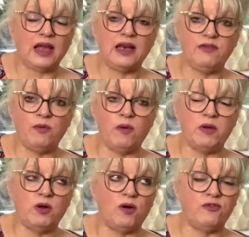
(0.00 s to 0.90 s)
And even when
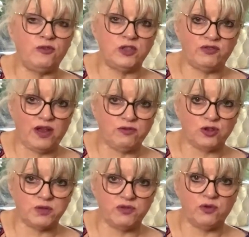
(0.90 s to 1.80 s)
we're not, 4 to 5
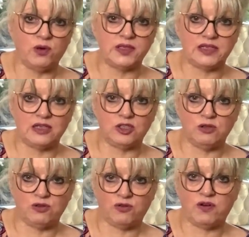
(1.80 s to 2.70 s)
drops of oil instead of
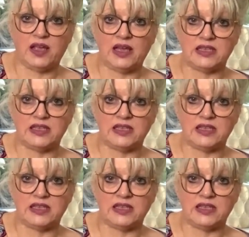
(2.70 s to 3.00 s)
2 to 3